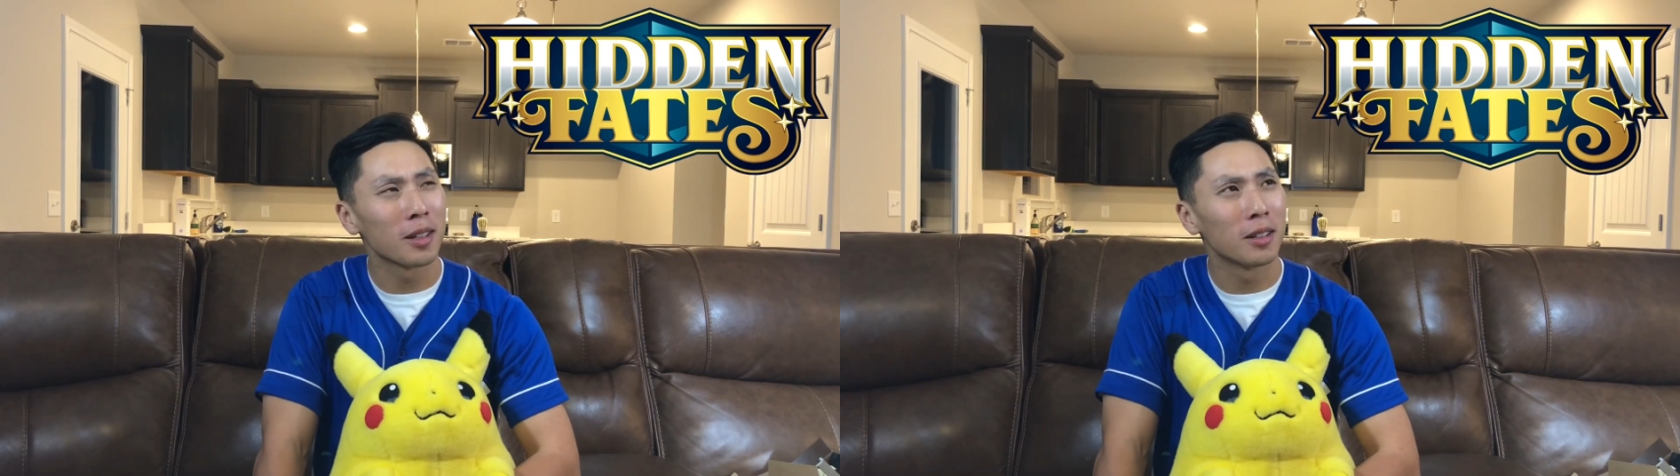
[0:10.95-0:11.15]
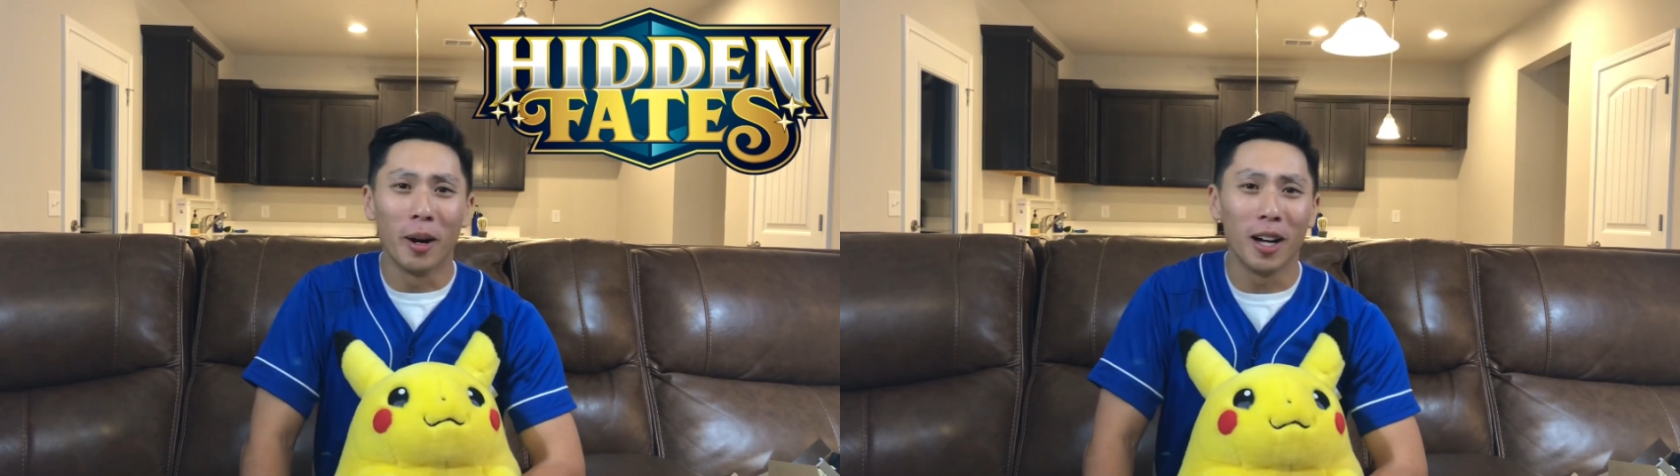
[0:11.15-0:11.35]

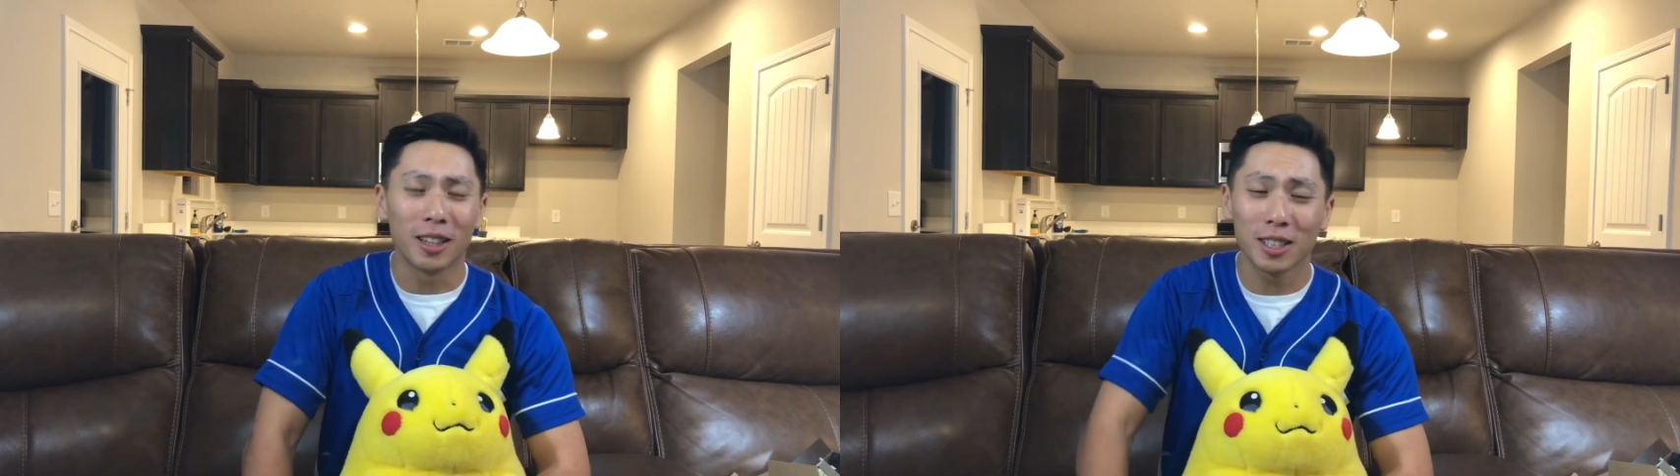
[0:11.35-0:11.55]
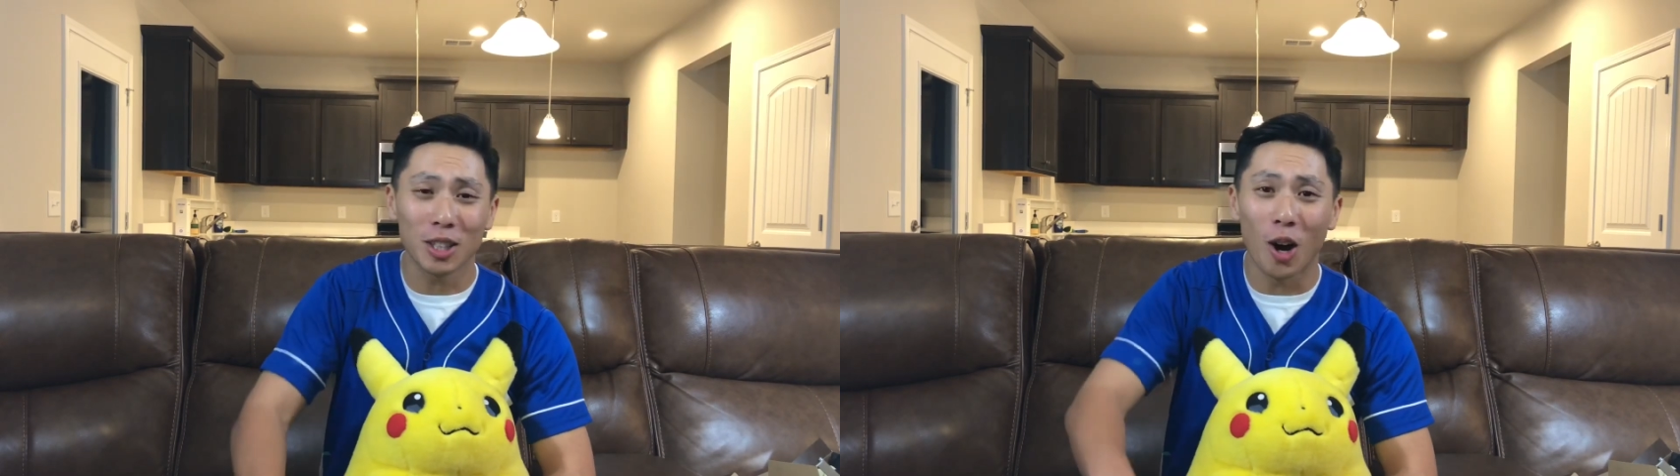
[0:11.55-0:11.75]
But
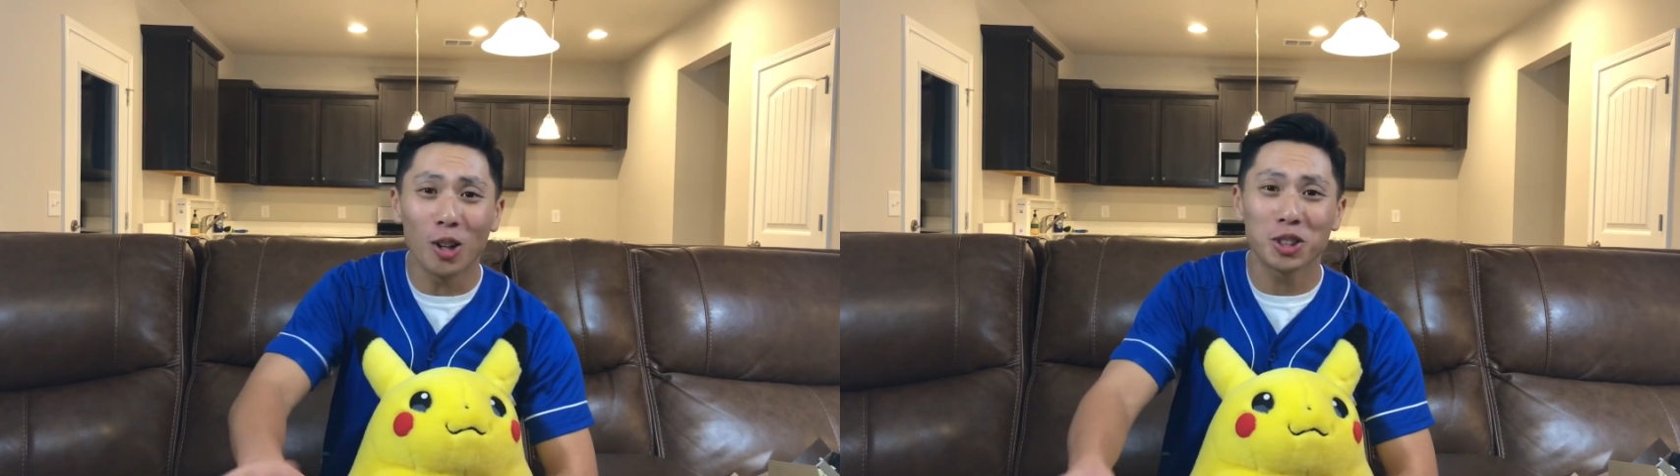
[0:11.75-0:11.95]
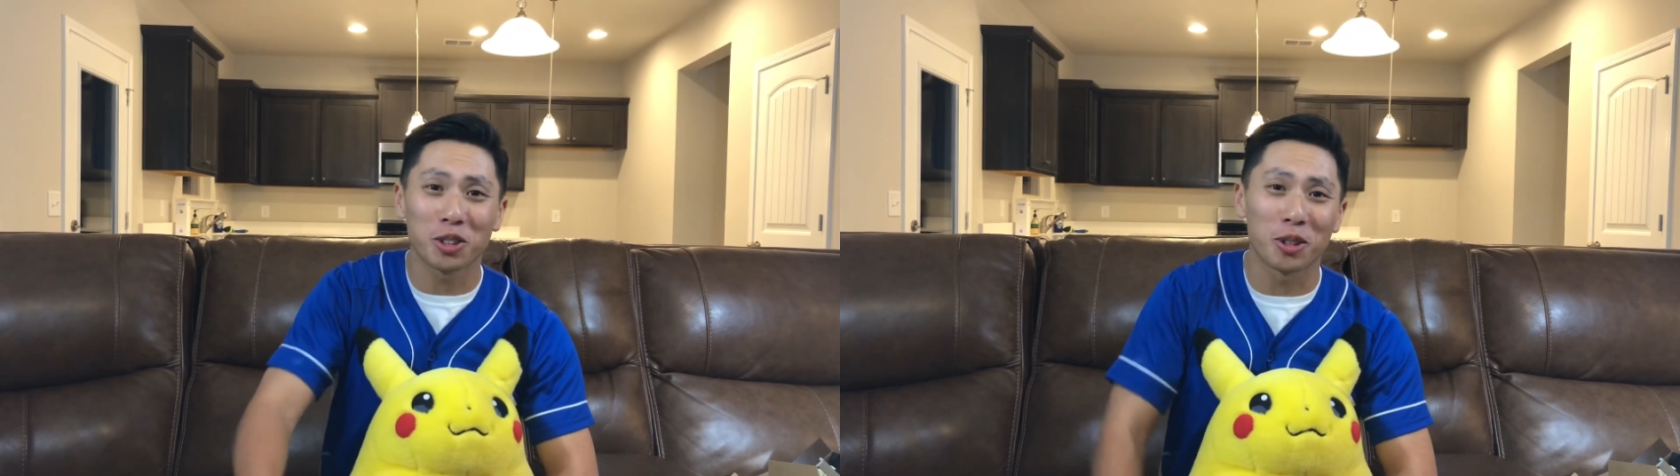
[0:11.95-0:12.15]
this
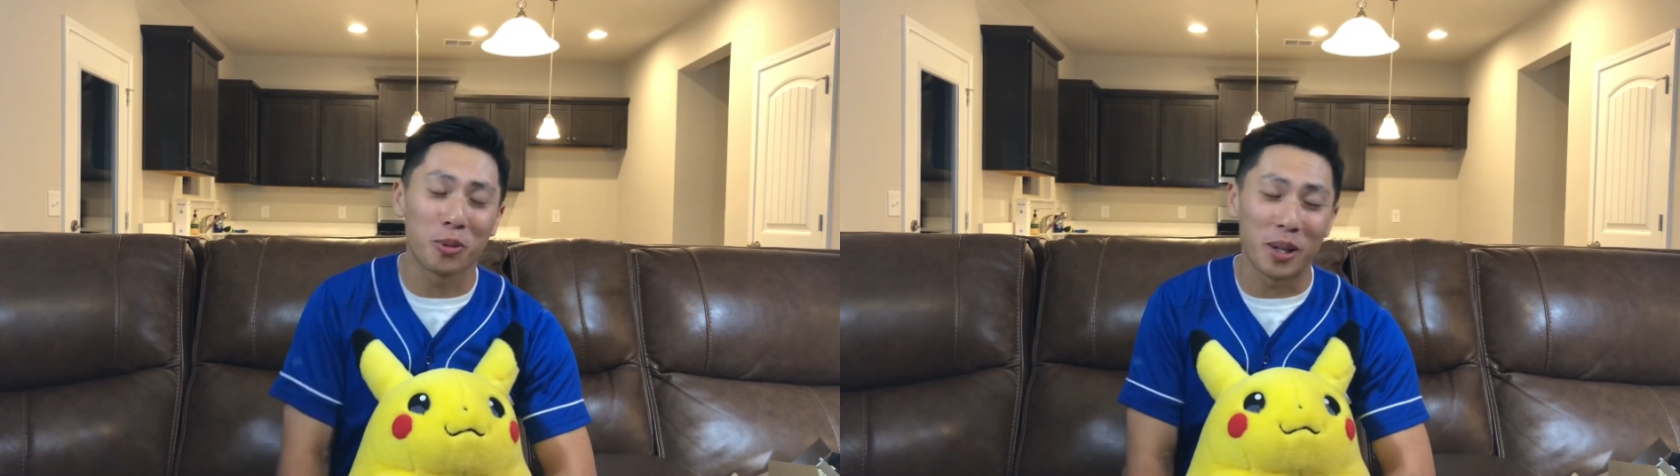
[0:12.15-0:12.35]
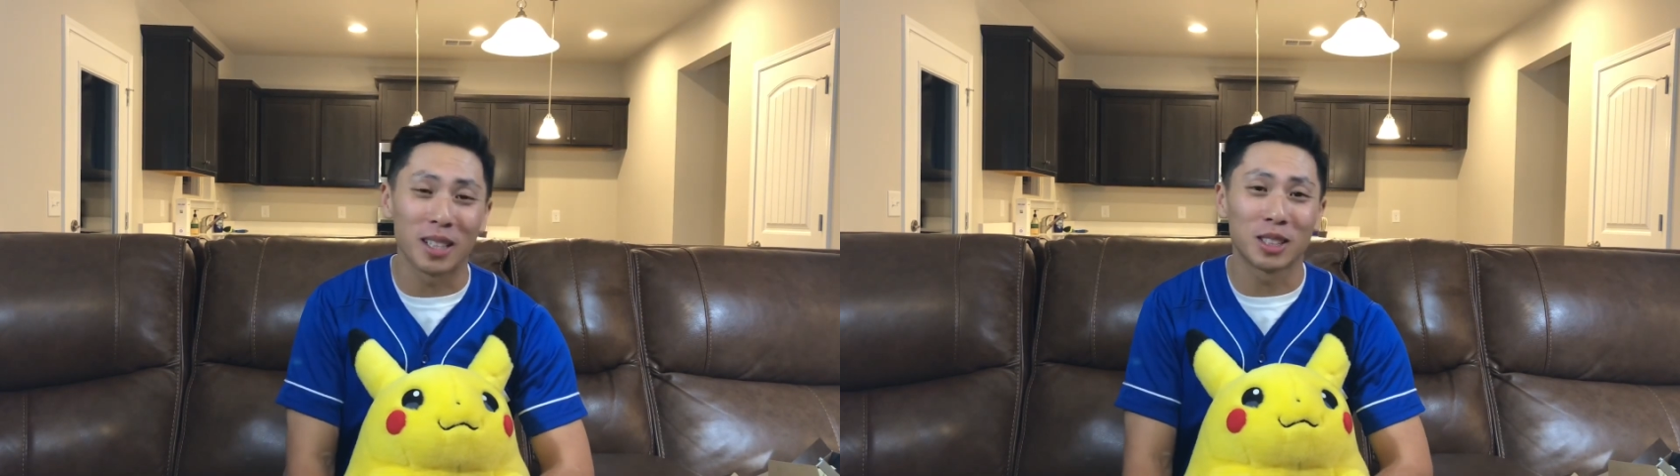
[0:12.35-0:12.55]
all started
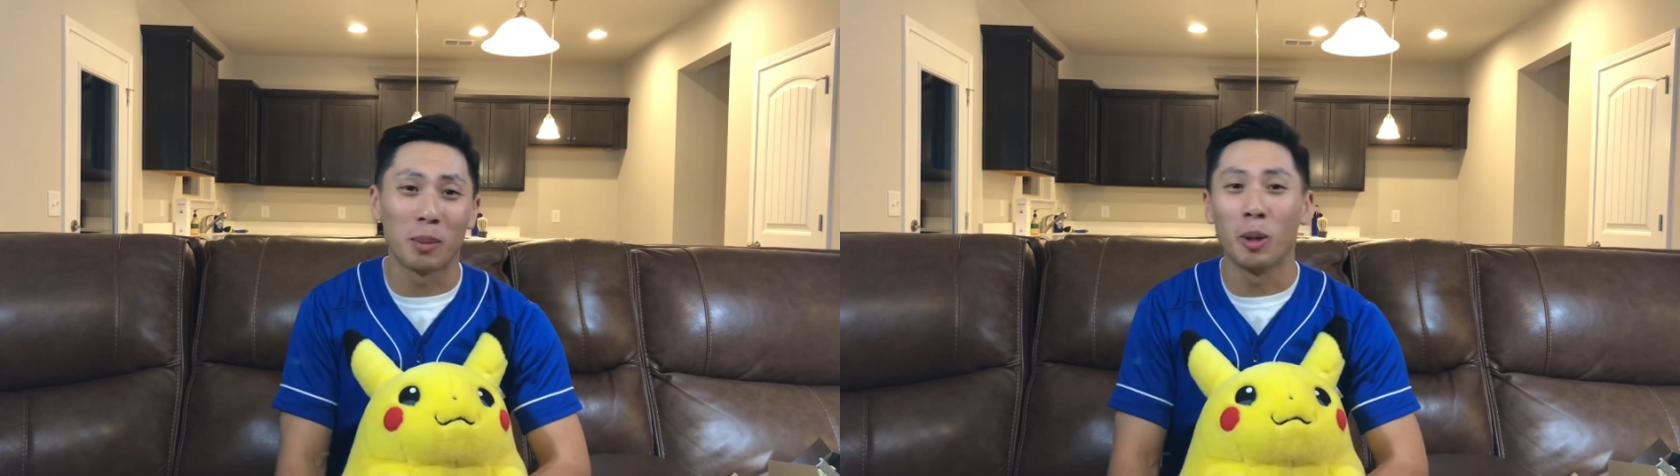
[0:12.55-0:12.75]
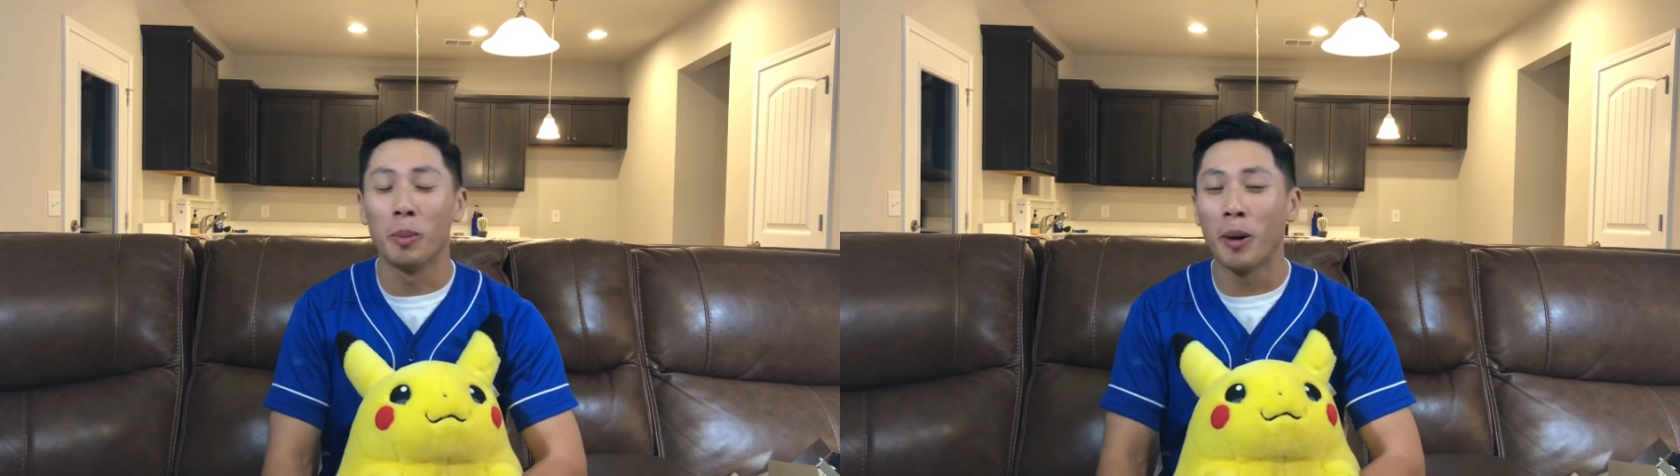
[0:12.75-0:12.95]
when I
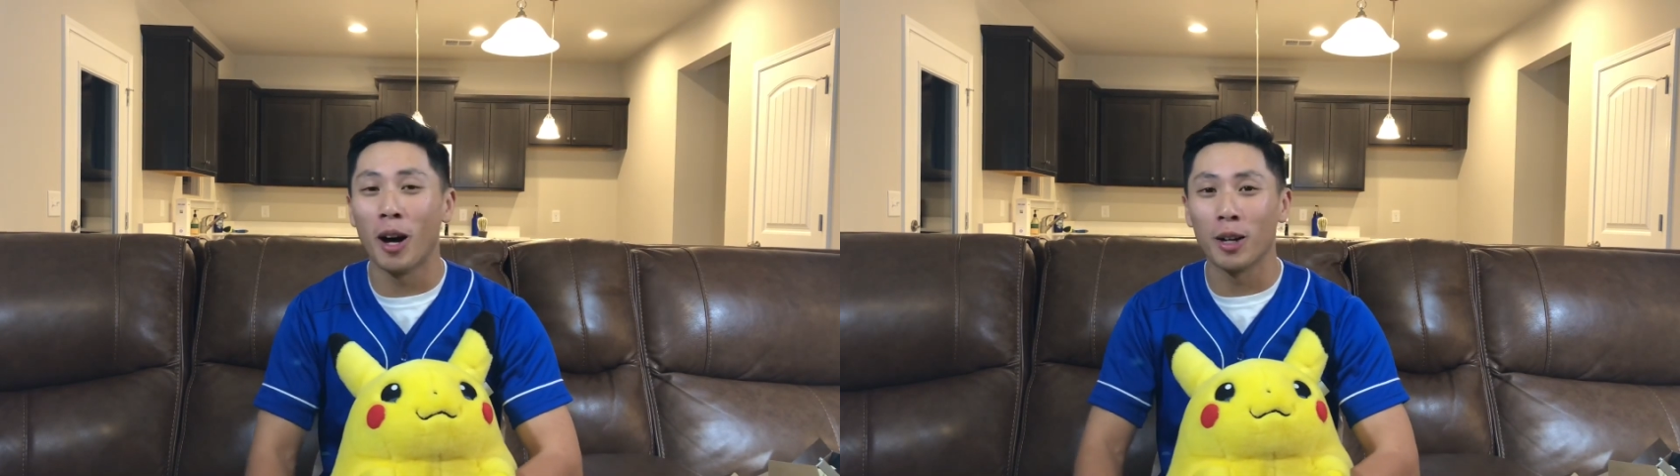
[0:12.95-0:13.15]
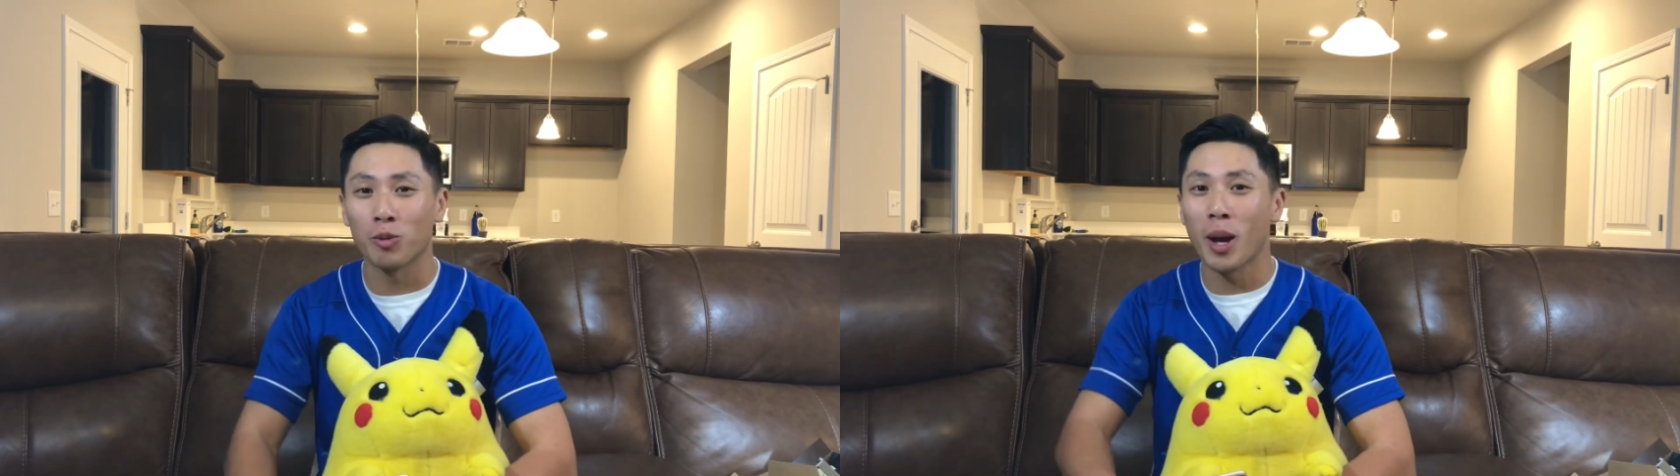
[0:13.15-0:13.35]
stumbled
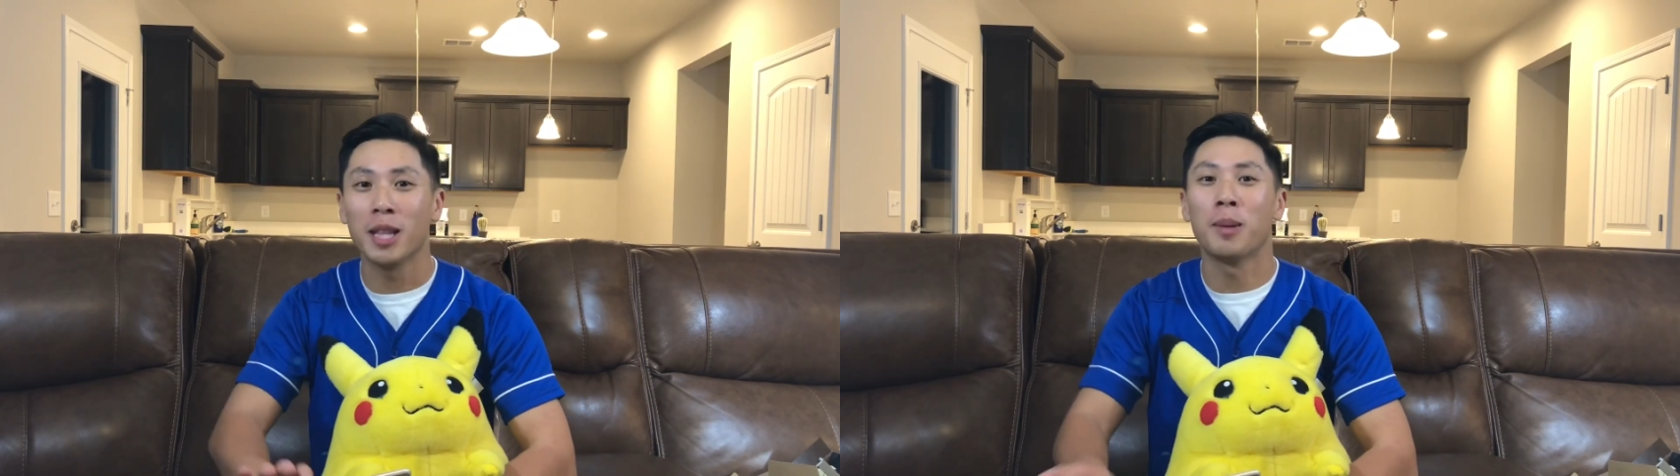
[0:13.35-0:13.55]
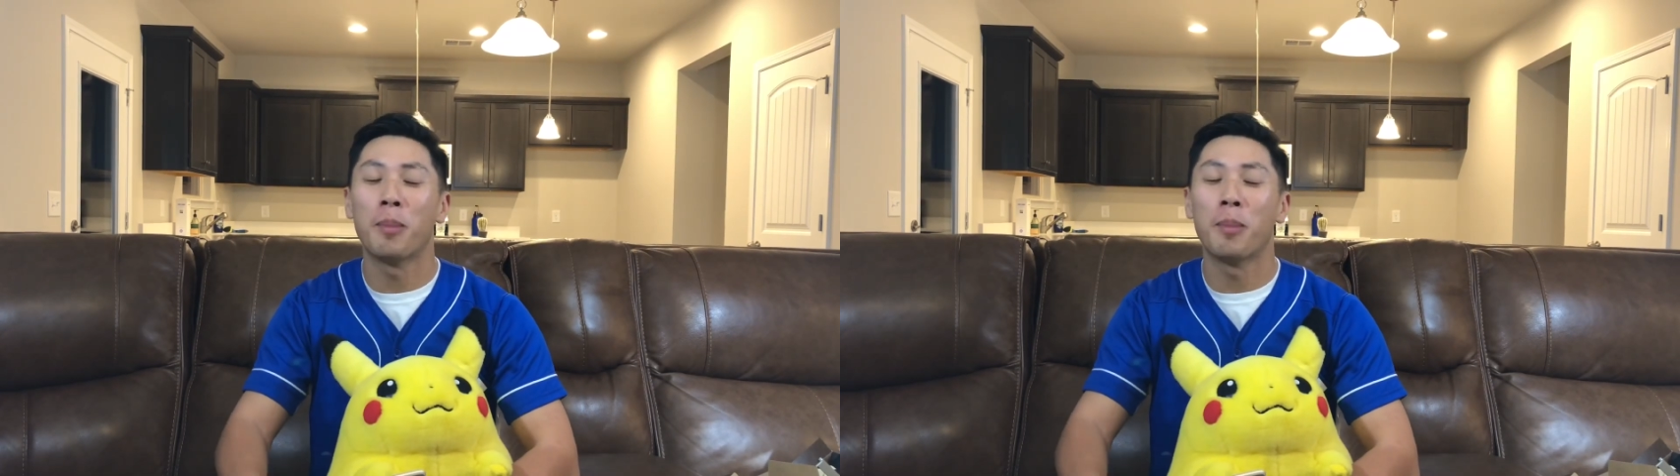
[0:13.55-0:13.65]
upon random